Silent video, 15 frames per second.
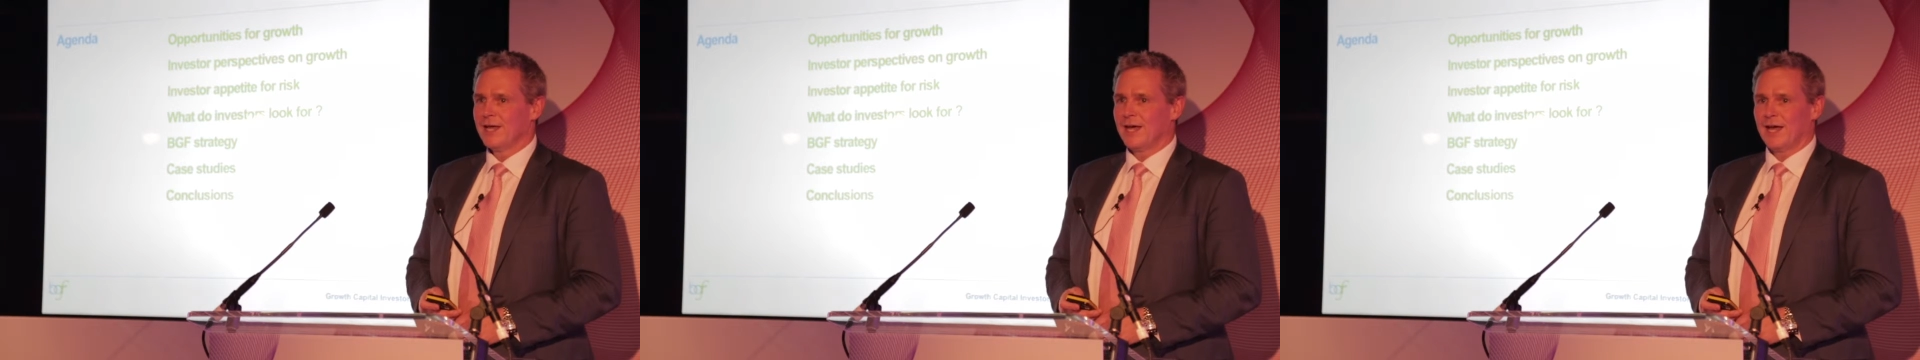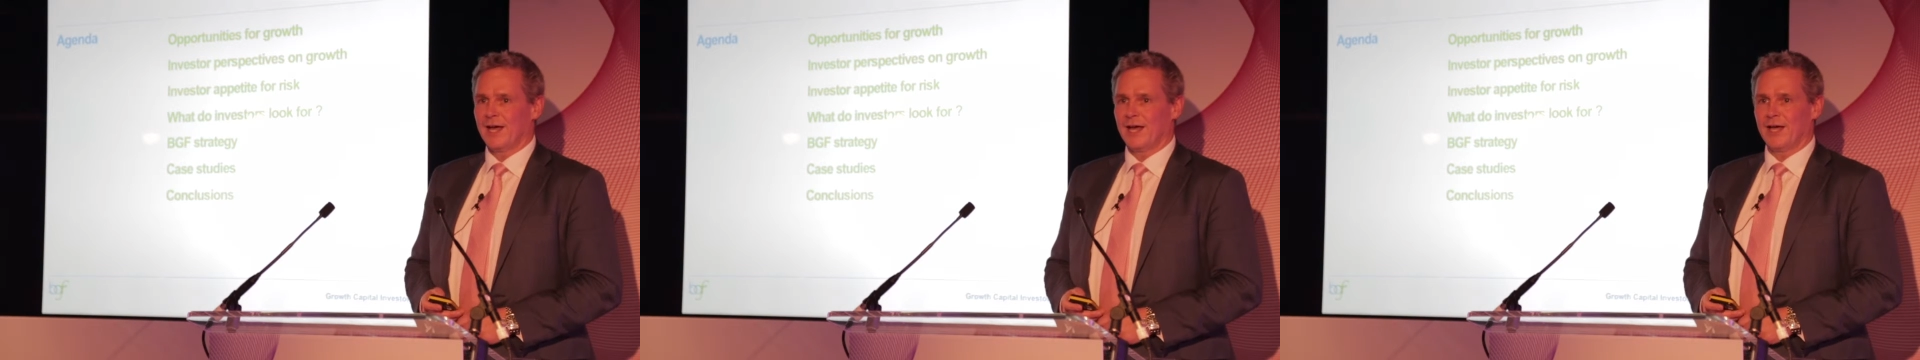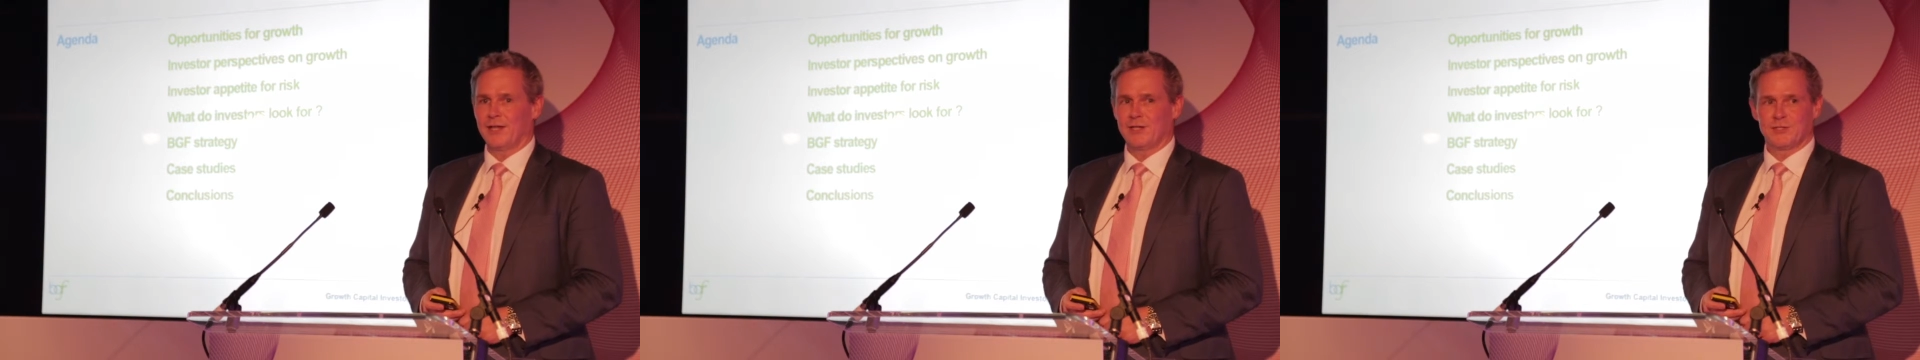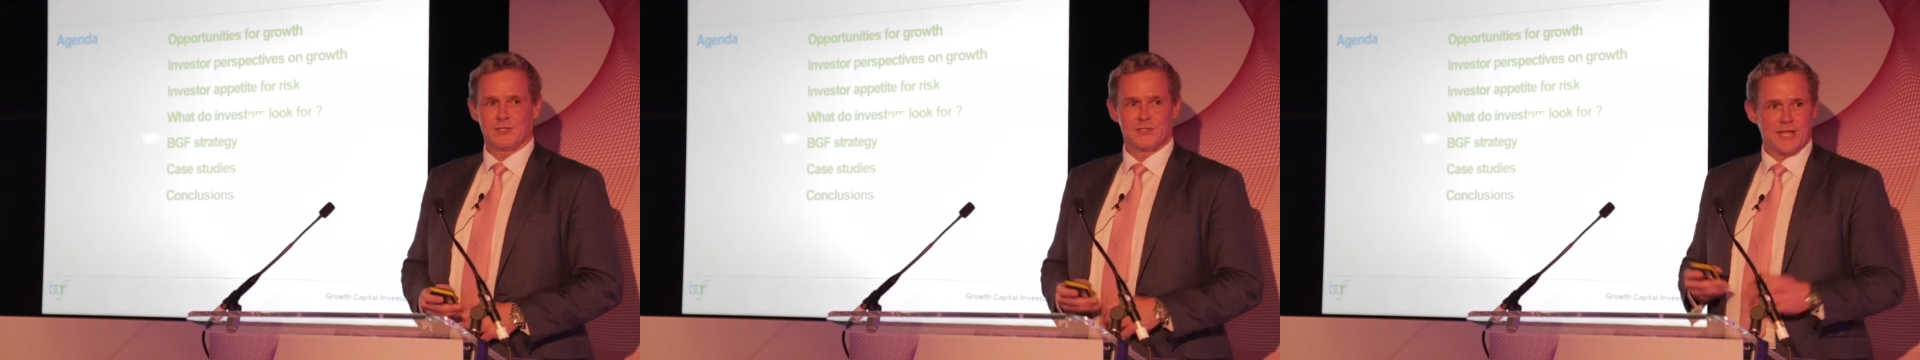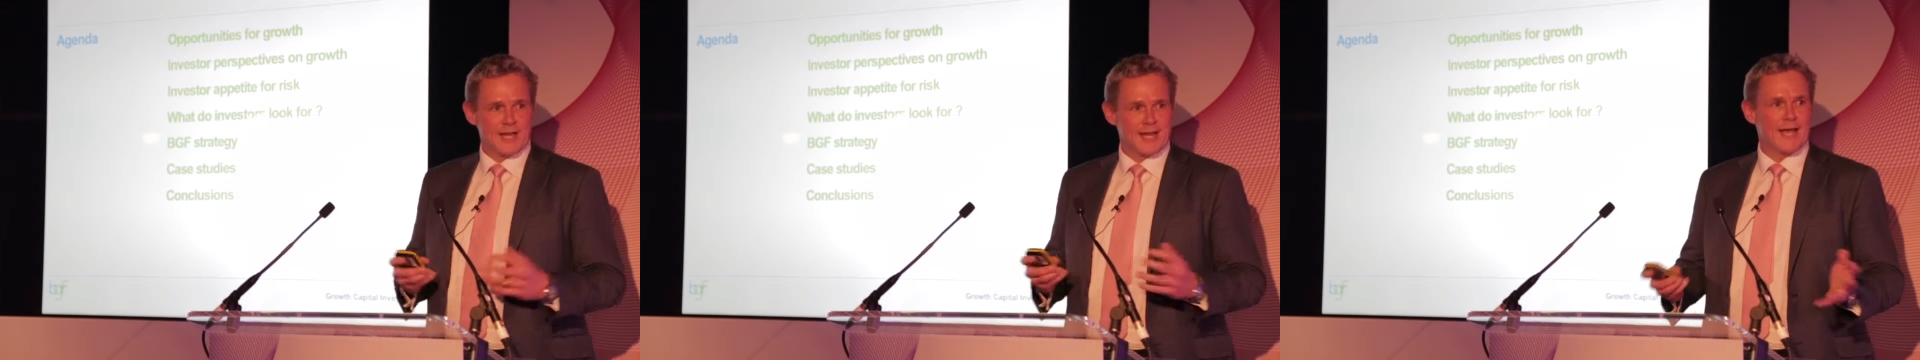to
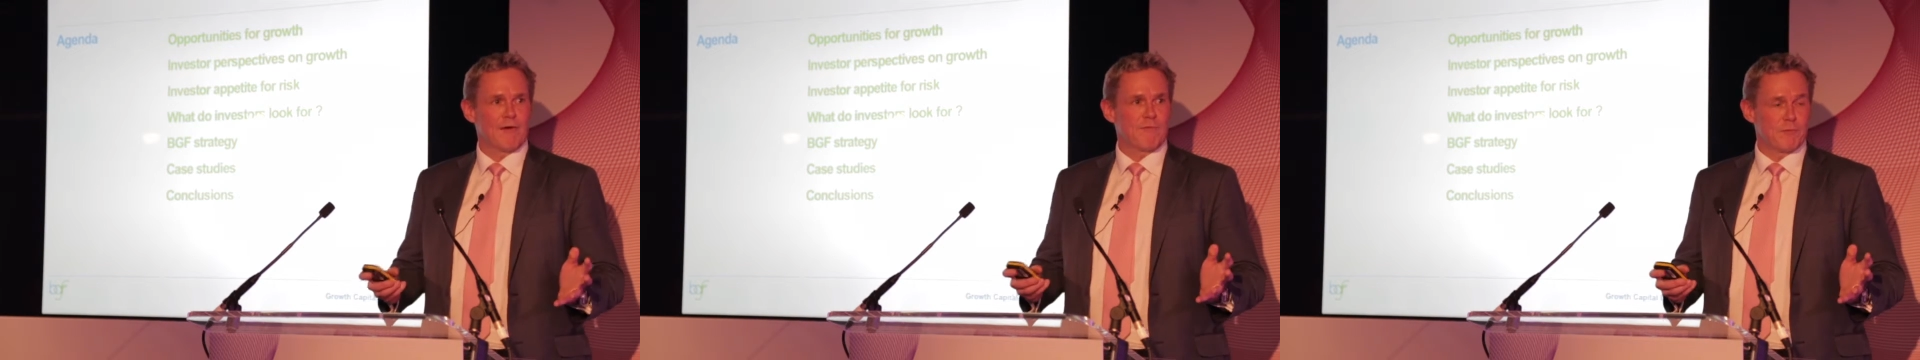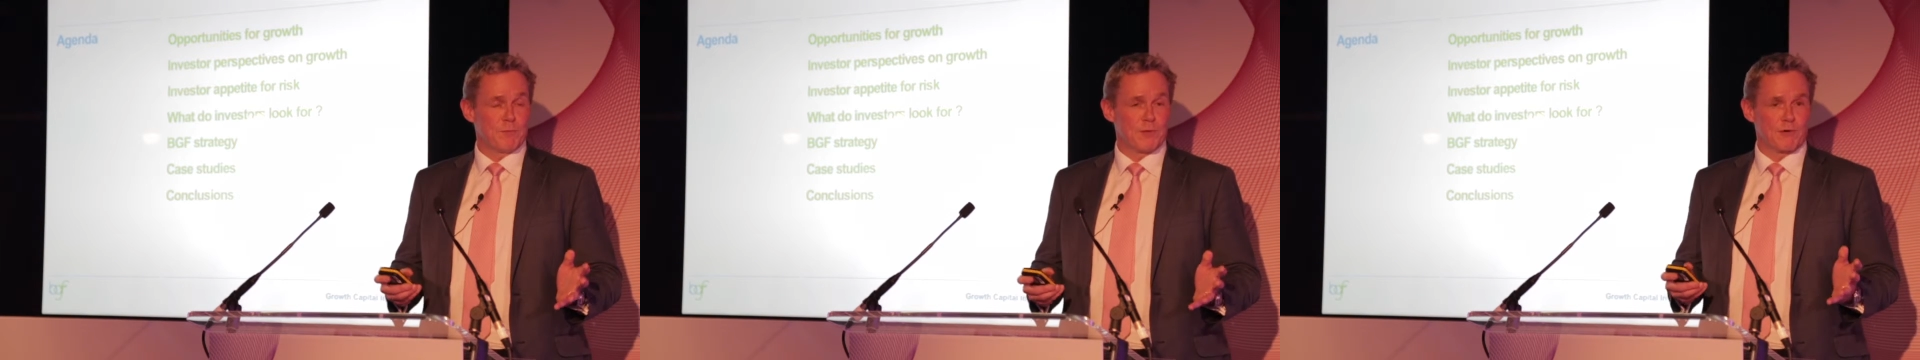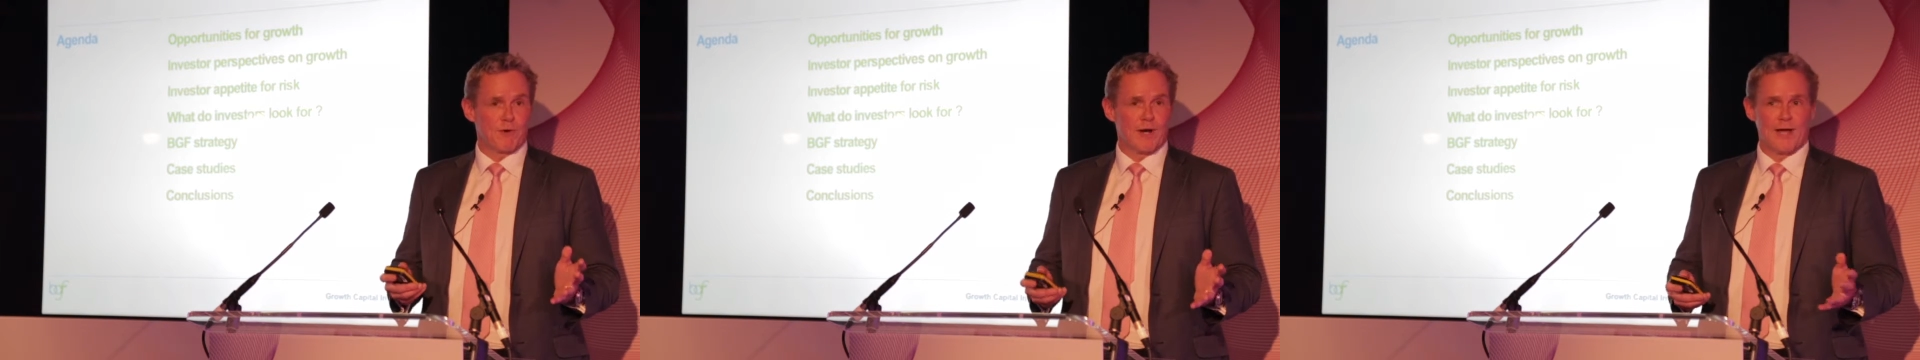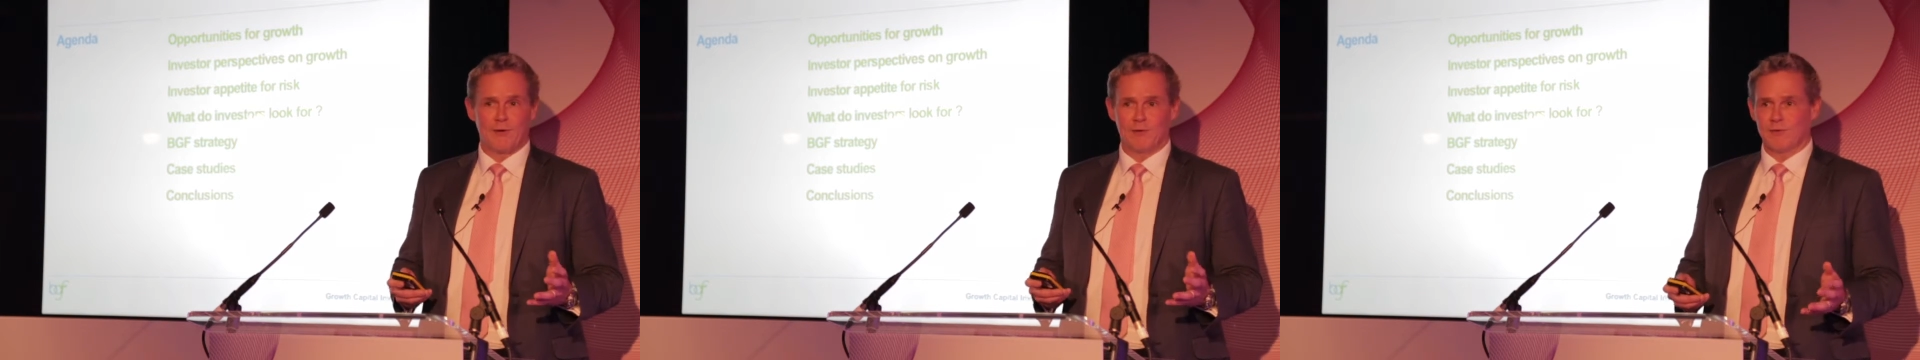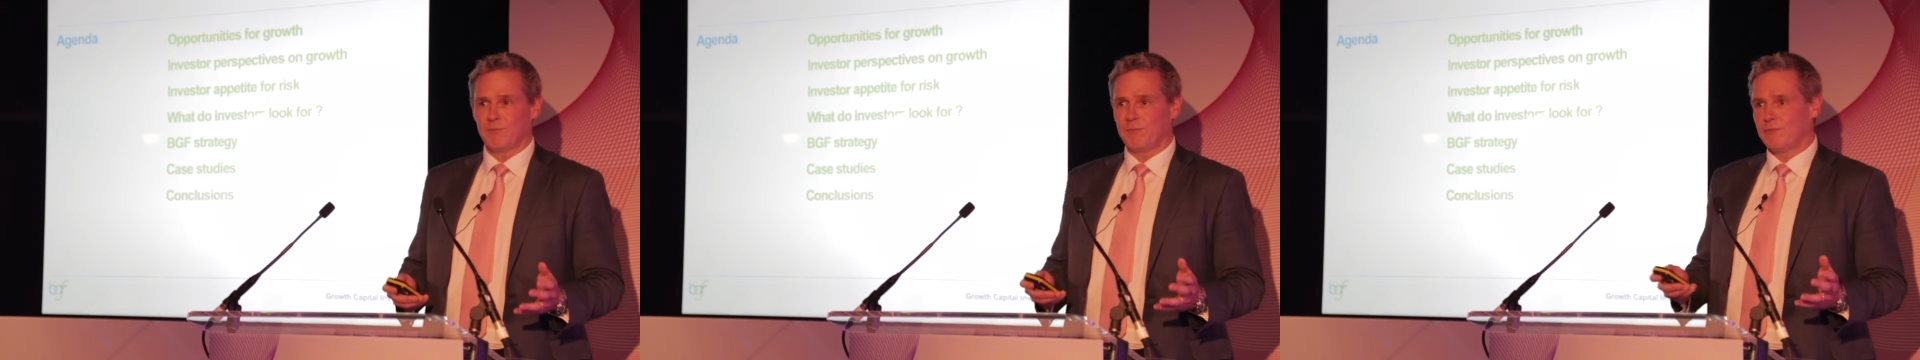stand out from the
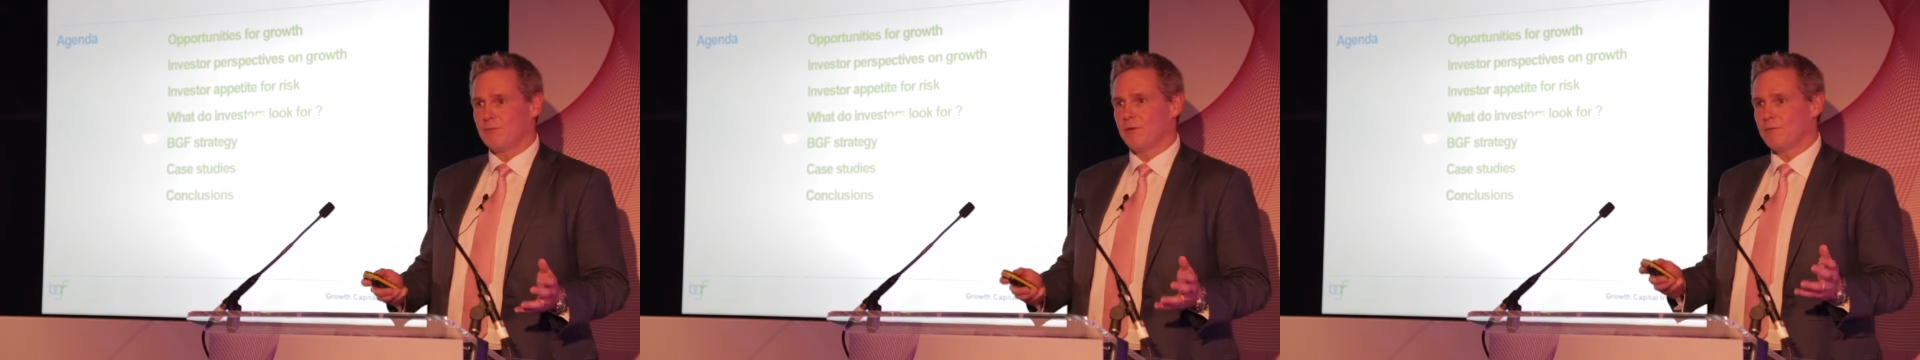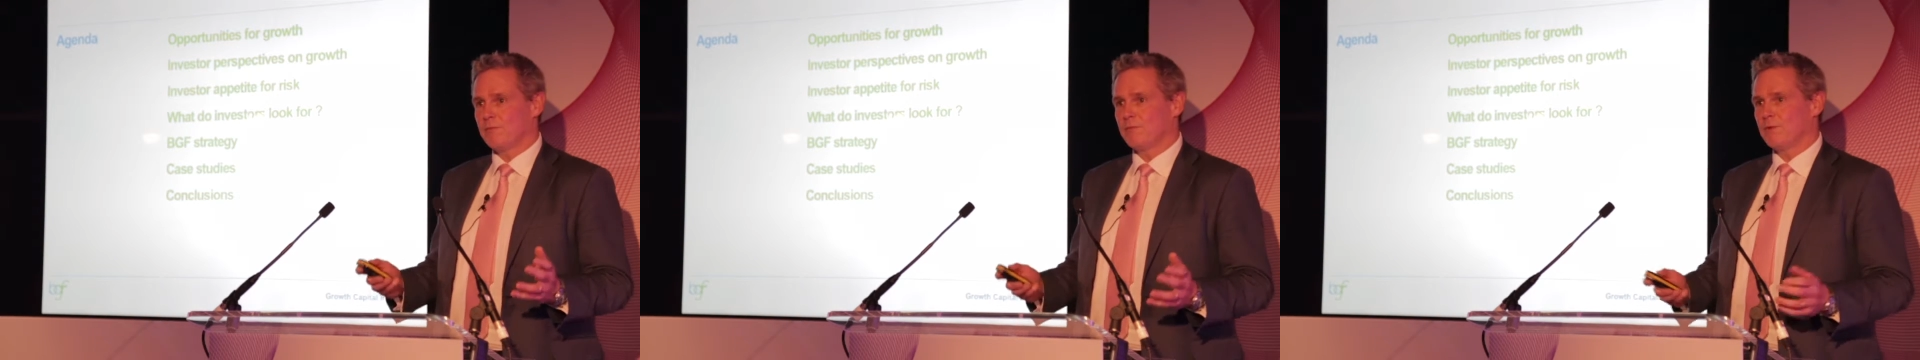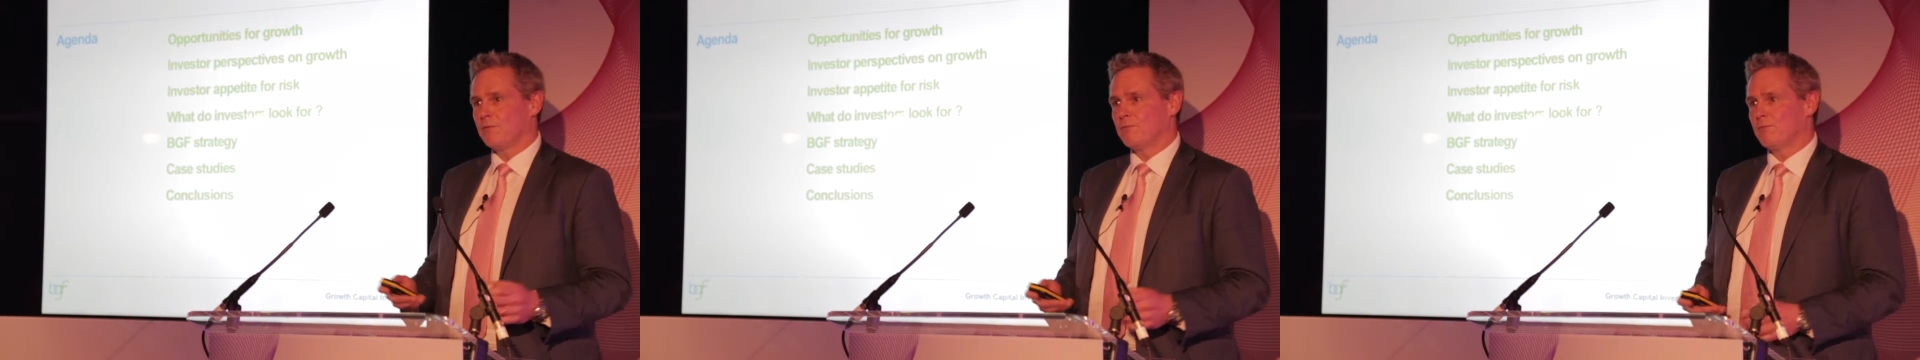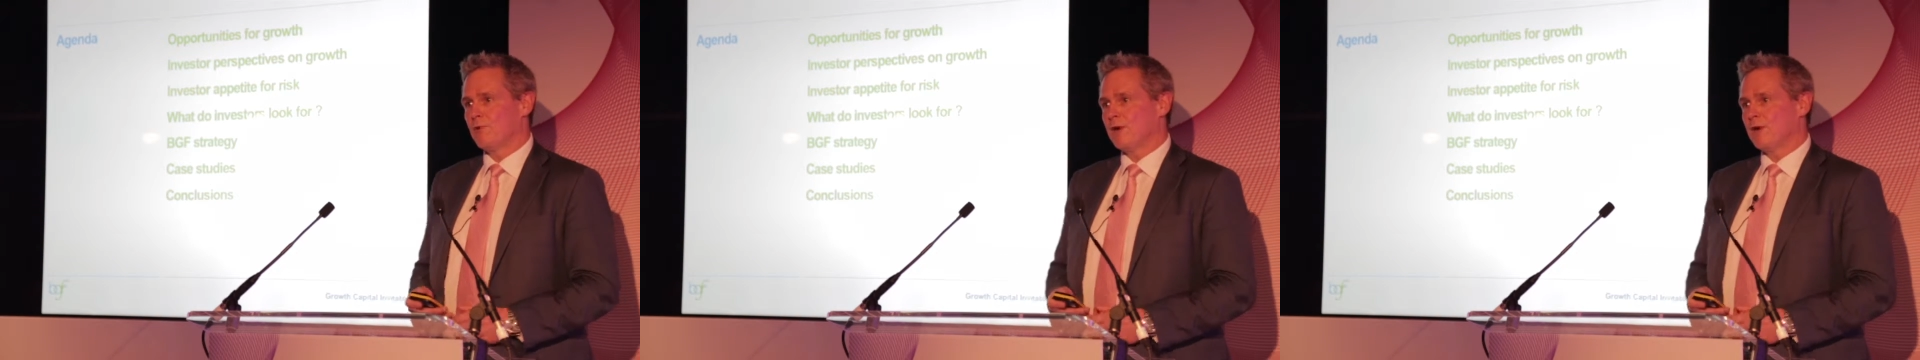crowd and